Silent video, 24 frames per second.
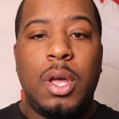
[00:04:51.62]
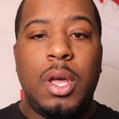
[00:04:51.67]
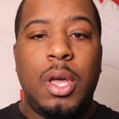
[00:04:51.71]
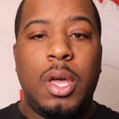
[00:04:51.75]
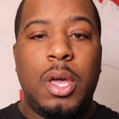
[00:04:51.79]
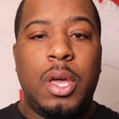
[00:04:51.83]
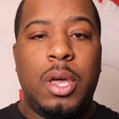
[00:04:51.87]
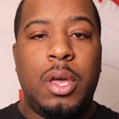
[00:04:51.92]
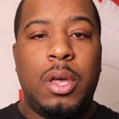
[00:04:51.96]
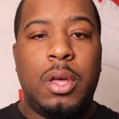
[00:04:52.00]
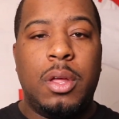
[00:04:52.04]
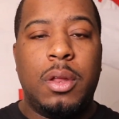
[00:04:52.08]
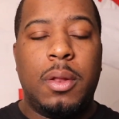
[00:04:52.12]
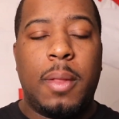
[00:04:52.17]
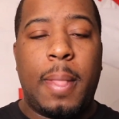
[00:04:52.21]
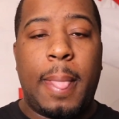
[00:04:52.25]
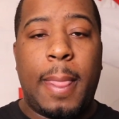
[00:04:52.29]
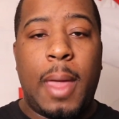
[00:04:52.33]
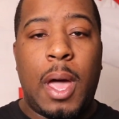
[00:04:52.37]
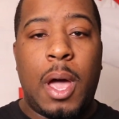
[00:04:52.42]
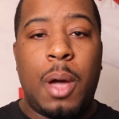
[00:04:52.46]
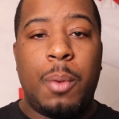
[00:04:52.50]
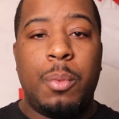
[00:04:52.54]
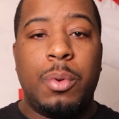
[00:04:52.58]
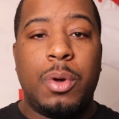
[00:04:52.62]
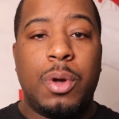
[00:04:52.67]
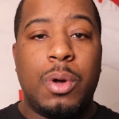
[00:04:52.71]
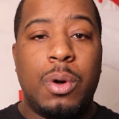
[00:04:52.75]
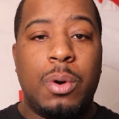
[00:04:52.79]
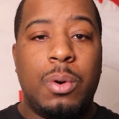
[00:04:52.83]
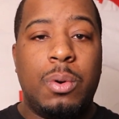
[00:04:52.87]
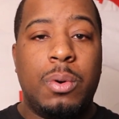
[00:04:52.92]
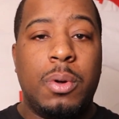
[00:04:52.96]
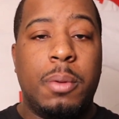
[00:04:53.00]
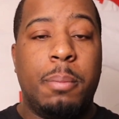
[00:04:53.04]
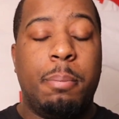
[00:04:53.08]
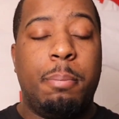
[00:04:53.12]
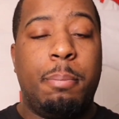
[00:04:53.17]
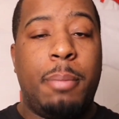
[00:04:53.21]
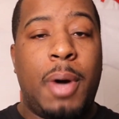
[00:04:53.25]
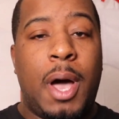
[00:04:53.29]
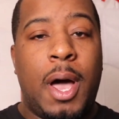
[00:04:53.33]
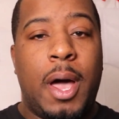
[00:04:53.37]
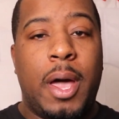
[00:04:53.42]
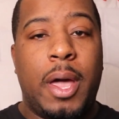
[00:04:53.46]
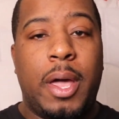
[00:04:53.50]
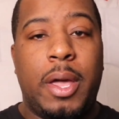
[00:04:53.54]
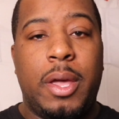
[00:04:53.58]
and I would go and
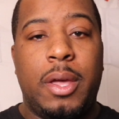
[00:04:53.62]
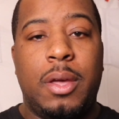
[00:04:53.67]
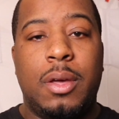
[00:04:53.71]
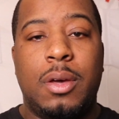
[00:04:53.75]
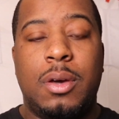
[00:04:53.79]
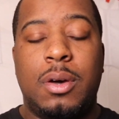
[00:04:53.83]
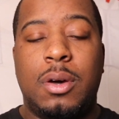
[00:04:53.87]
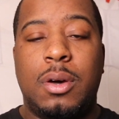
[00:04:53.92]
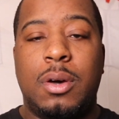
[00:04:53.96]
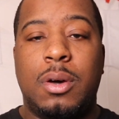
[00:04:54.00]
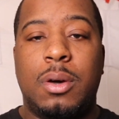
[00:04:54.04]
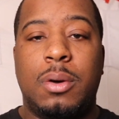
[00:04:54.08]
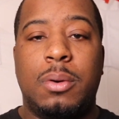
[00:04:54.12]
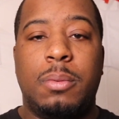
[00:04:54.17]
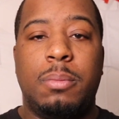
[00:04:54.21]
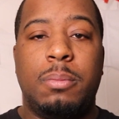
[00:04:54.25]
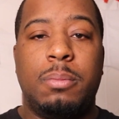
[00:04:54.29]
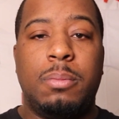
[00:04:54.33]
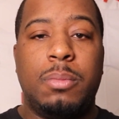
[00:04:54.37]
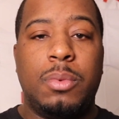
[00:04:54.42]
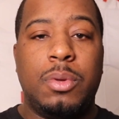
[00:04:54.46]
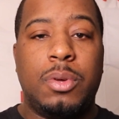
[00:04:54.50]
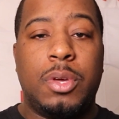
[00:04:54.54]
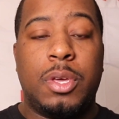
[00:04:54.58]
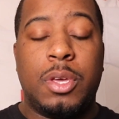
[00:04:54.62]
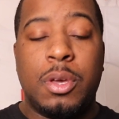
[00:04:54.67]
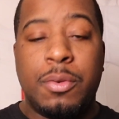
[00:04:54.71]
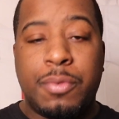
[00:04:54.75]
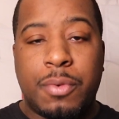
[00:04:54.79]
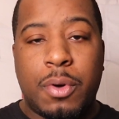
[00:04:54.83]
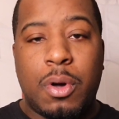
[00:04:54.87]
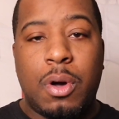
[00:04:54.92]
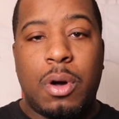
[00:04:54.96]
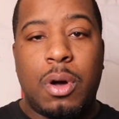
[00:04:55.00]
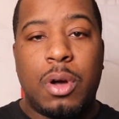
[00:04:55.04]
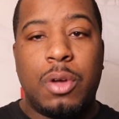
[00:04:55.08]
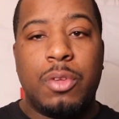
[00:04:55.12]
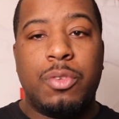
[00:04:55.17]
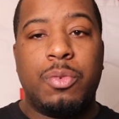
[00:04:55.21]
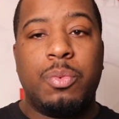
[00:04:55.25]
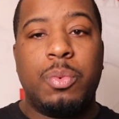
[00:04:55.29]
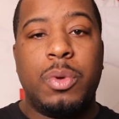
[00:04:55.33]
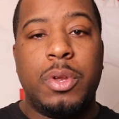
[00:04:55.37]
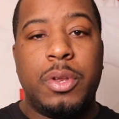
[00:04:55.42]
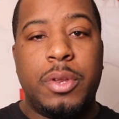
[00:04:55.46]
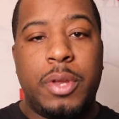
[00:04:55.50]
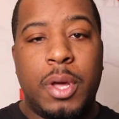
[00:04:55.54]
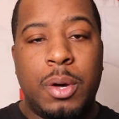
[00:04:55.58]
buy um, gift cards
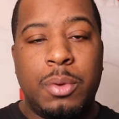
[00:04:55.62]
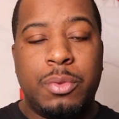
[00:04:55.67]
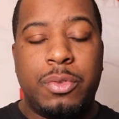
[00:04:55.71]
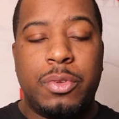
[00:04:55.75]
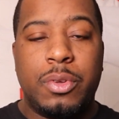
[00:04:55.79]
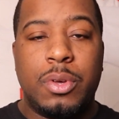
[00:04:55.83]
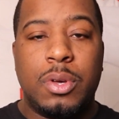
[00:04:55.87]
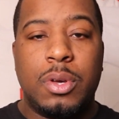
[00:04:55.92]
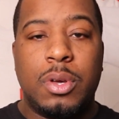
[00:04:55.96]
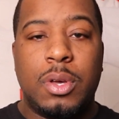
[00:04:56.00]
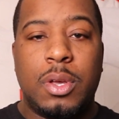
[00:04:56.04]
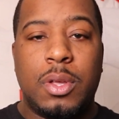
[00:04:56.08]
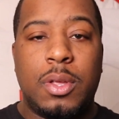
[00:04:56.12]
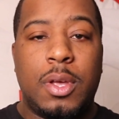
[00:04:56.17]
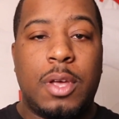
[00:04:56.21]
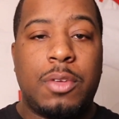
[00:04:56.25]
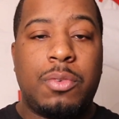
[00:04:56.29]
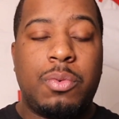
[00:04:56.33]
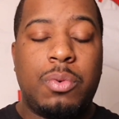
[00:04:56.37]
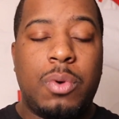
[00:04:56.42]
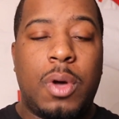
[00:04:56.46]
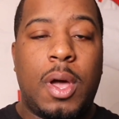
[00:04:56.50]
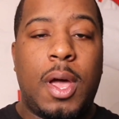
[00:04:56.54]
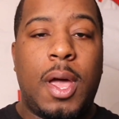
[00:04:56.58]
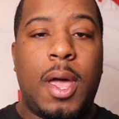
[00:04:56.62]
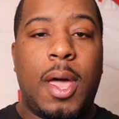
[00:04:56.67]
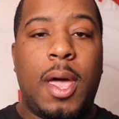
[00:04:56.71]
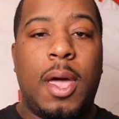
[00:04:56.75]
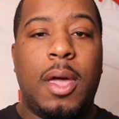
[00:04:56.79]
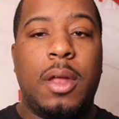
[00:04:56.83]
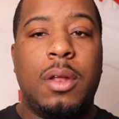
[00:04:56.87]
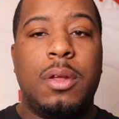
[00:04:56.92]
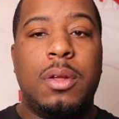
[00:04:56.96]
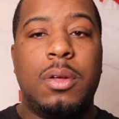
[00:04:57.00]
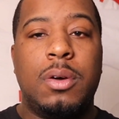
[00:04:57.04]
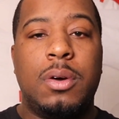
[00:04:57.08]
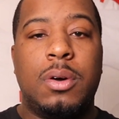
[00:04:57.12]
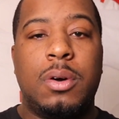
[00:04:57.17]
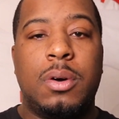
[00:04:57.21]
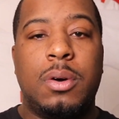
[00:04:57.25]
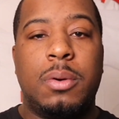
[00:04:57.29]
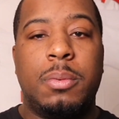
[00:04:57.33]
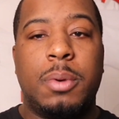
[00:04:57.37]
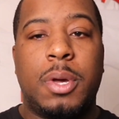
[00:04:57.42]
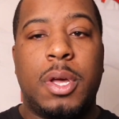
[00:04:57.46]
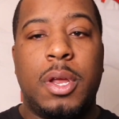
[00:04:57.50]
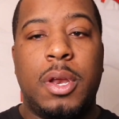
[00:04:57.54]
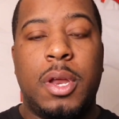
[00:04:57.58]
with Delta, because that's who I had
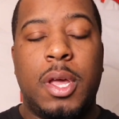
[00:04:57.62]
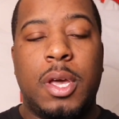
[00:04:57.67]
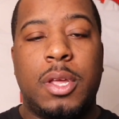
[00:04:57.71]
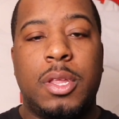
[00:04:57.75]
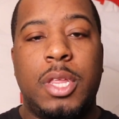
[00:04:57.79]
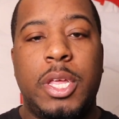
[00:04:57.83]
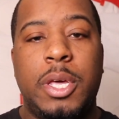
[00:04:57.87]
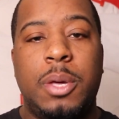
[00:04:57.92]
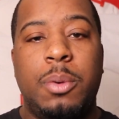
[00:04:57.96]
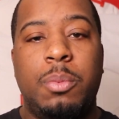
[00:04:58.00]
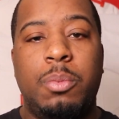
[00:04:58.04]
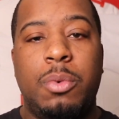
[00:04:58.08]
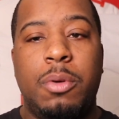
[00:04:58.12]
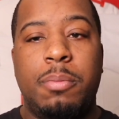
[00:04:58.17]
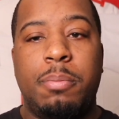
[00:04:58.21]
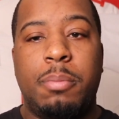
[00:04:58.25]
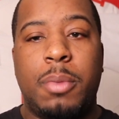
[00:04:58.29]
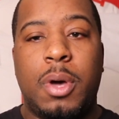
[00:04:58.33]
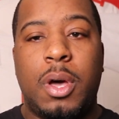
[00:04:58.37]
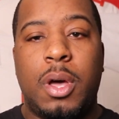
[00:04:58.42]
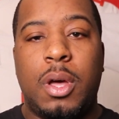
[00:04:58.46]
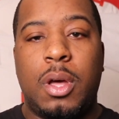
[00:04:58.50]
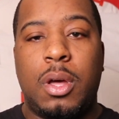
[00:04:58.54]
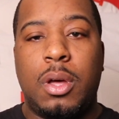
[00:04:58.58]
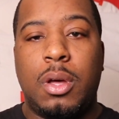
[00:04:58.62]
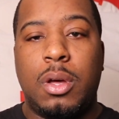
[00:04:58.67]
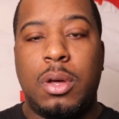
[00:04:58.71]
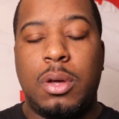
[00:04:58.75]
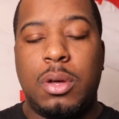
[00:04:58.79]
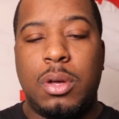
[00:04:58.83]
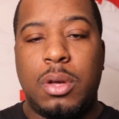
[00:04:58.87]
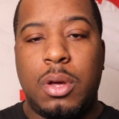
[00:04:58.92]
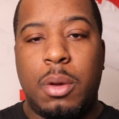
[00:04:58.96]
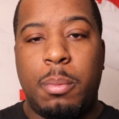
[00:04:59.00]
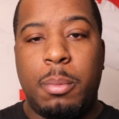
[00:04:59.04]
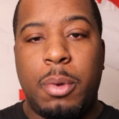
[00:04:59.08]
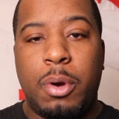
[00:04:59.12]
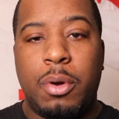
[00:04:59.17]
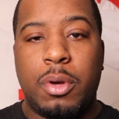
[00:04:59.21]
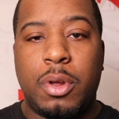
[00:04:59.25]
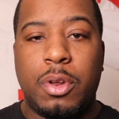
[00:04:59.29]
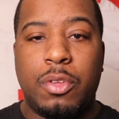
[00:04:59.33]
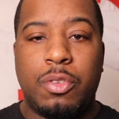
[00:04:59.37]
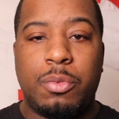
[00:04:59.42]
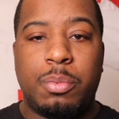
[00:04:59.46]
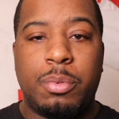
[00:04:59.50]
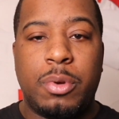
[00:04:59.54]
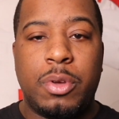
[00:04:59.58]
um, connected with my
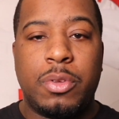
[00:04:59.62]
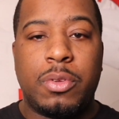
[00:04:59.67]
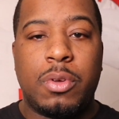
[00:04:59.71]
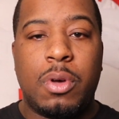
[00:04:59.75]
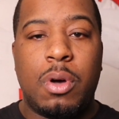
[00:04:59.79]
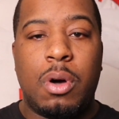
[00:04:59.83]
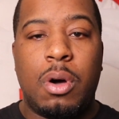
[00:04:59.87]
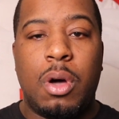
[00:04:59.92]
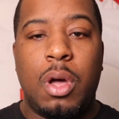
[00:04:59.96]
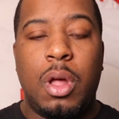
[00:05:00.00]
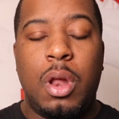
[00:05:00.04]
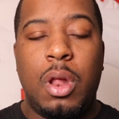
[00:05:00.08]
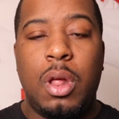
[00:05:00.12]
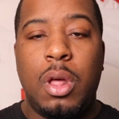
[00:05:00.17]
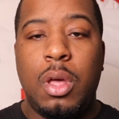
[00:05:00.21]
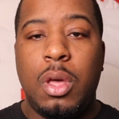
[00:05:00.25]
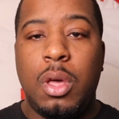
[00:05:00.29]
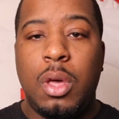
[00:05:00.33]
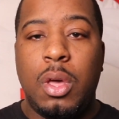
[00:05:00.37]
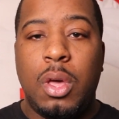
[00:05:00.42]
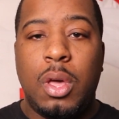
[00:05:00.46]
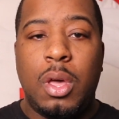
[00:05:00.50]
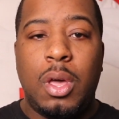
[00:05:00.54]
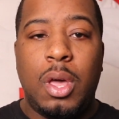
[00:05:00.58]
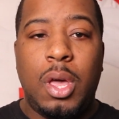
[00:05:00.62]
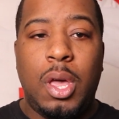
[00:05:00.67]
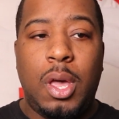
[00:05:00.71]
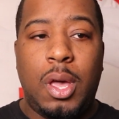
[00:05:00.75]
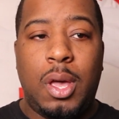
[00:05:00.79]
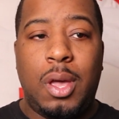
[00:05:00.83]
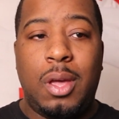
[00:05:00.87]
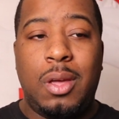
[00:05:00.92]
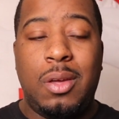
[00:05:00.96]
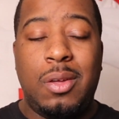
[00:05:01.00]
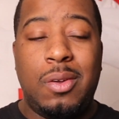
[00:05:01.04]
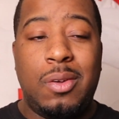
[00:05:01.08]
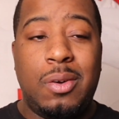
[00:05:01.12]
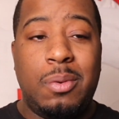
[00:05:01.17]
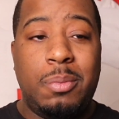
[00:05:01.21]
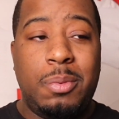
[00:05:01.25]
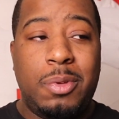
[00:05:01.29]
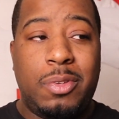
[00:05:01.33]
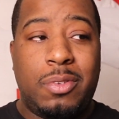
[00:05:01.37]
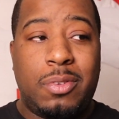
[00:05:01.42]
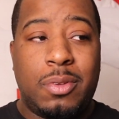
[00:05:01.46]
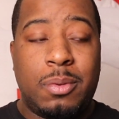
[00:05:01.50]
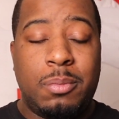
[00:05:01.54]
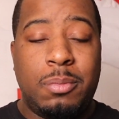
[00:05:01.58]
American Express card, and, you know, it'd
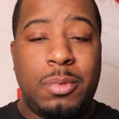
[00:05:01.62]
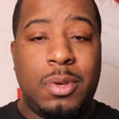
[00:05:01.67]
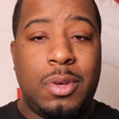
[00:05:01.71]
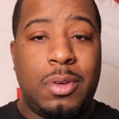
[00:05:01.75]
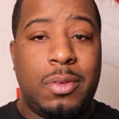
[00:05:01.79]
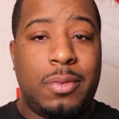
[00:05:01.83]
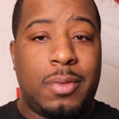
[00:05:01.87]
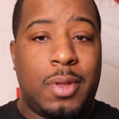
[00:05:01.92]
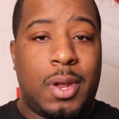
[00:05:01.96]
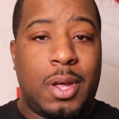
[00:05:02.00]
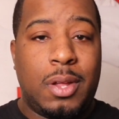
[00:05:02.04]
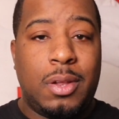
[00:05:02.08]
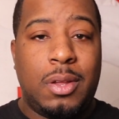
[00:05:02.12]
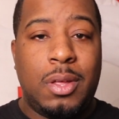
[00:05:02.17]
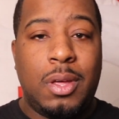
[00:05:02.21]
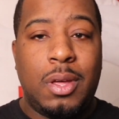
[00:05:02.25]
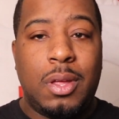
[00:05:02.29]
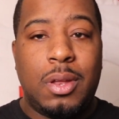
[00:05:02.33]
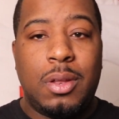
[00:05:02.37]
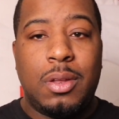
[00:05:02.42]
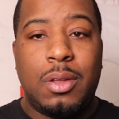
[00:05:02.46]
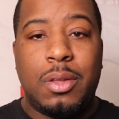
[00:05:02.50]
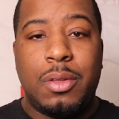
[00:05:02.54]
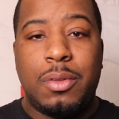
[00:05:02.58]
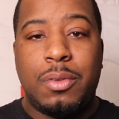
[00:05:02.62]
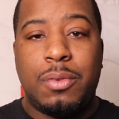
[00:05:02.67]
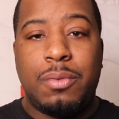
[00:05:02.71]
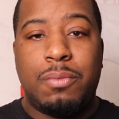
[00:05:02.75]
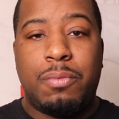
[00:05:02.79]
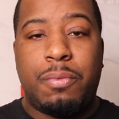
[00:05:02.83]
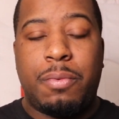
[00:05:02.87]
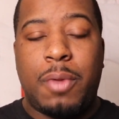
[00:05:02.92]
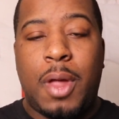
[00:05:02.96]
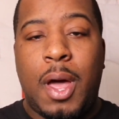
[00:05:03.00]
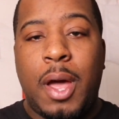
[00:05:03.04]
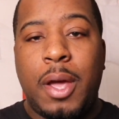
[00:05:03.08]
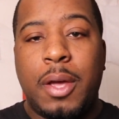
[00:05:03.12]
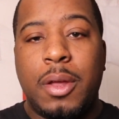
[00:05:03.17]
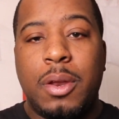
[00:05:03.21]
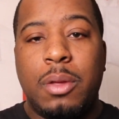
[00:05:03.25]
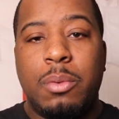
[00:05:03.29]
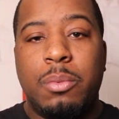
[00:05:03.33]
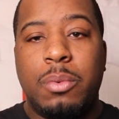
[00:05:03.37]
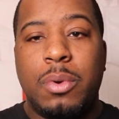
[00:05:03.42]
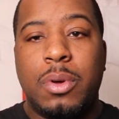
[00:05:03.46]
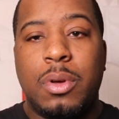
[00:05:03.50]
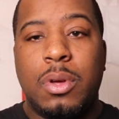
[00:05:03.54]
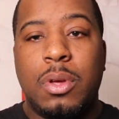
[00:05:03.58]
be some years that I didn't fly
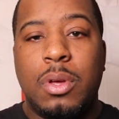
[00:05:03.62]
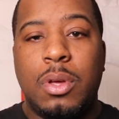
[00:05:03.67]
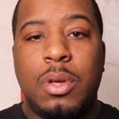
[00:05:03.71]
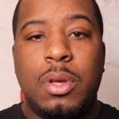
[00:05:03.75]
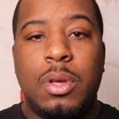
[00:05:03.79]
anywhere,